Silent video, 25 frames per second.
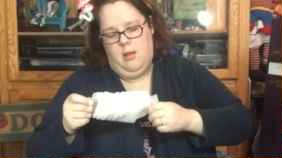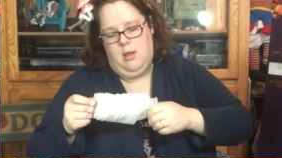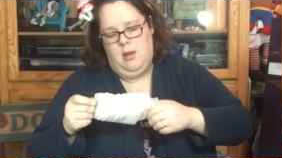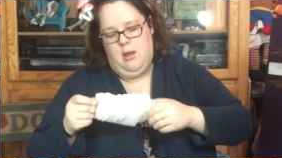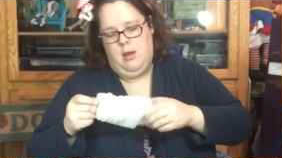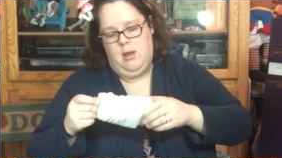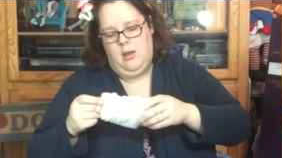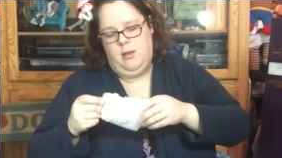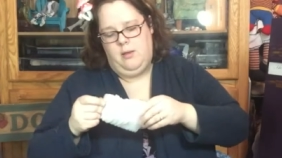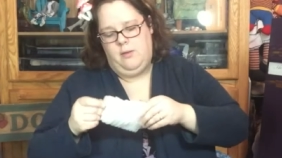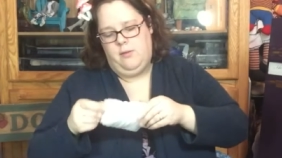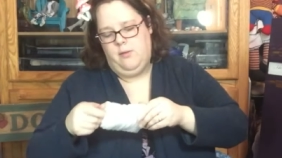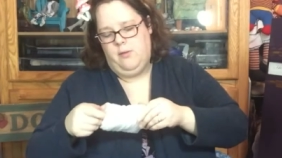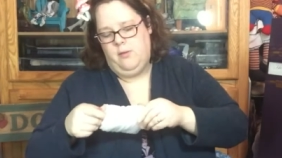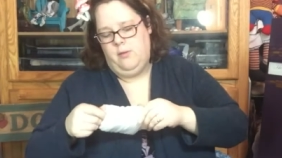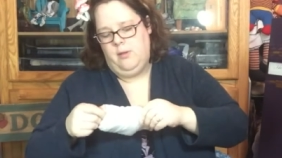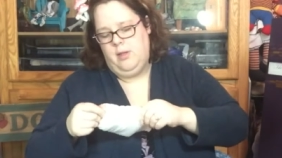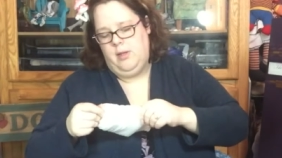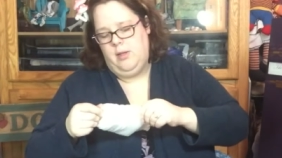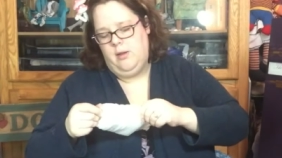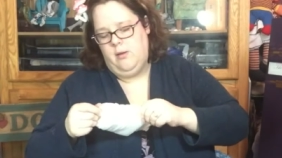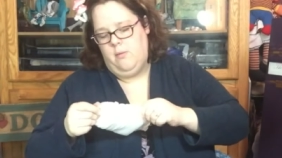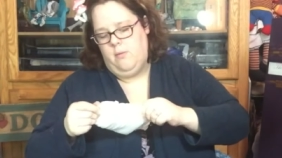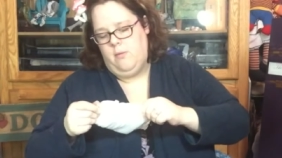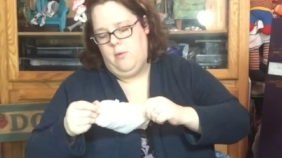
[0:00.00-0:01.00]
And I
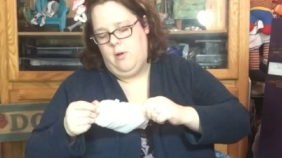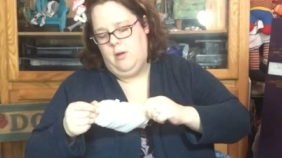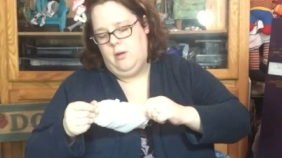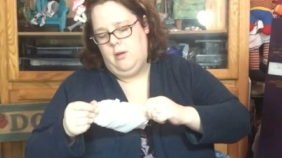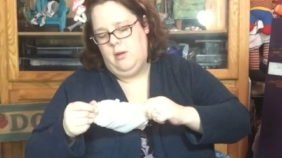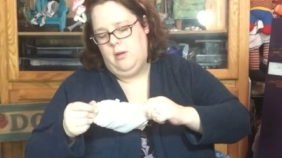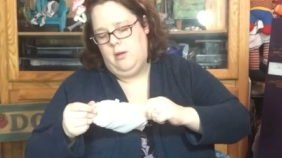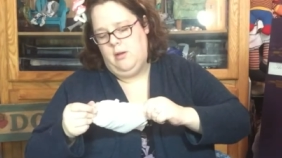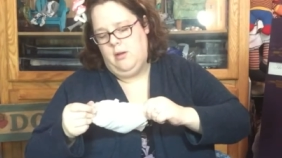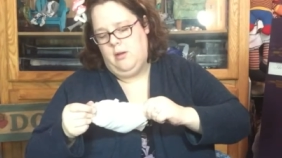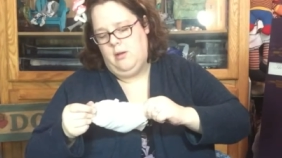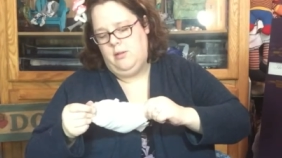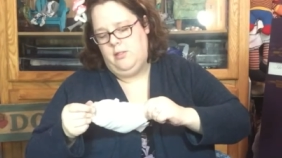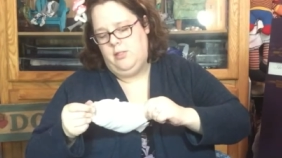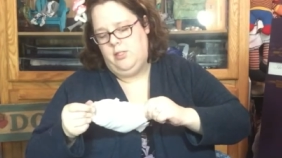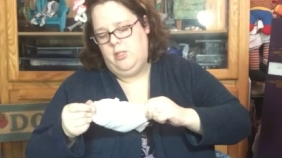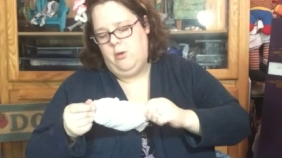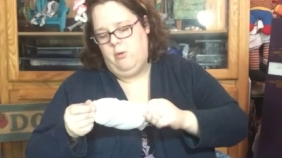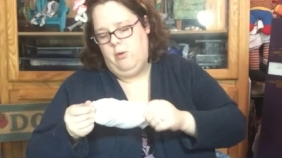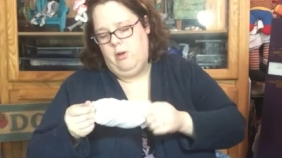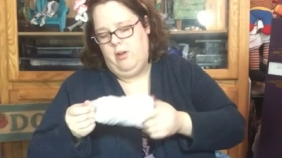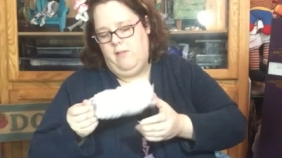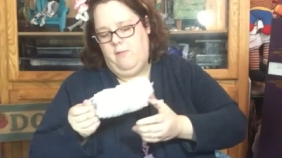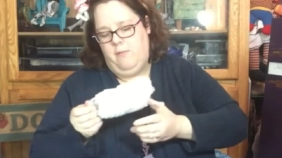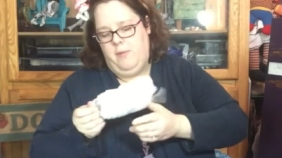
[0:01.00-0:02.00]
certainly don't want to not
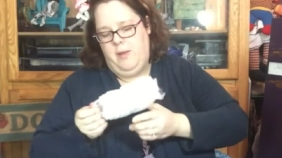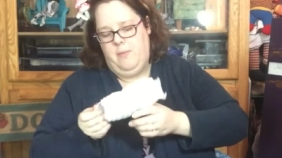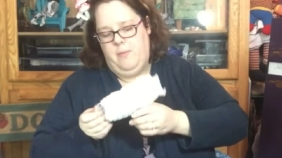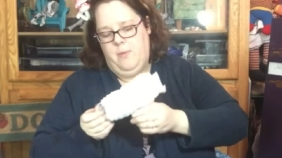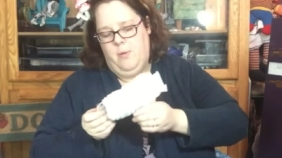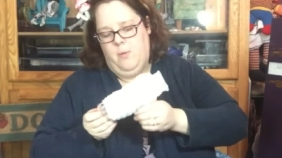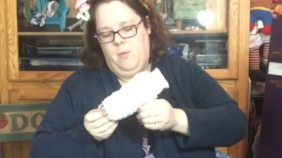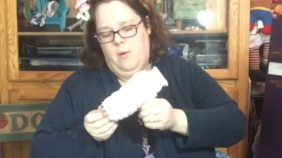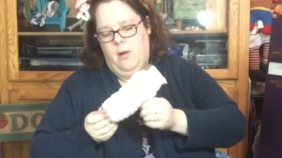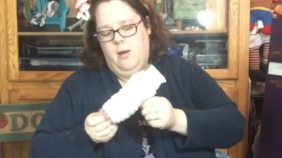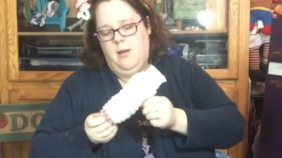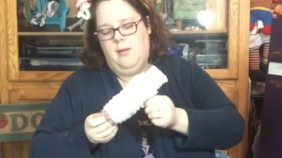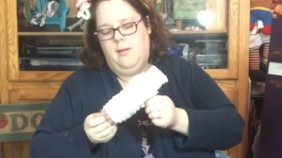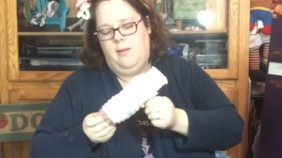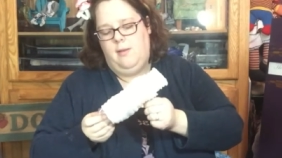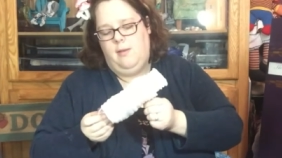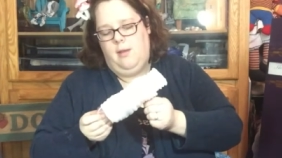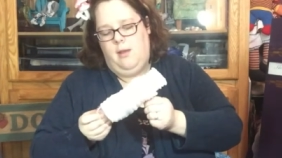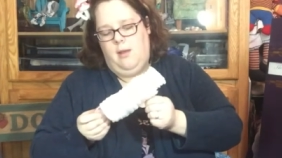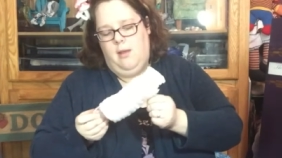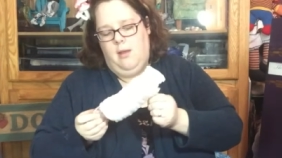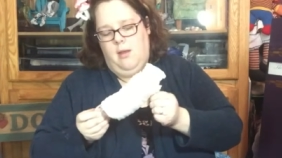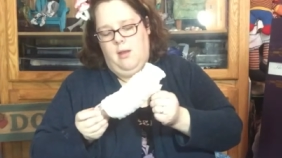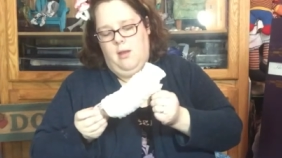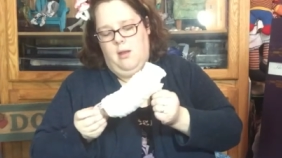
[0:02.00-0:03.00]
show it if people want to
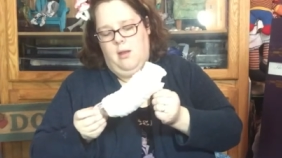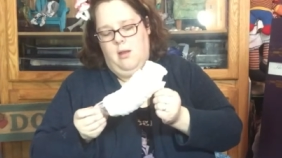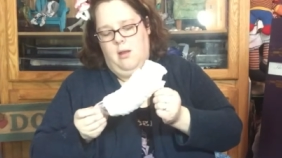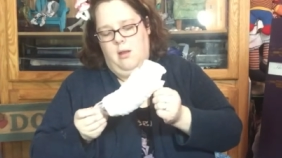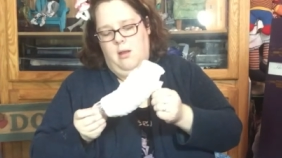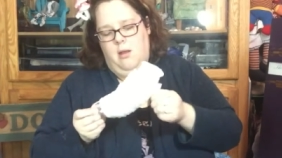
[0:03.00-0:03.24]
see it.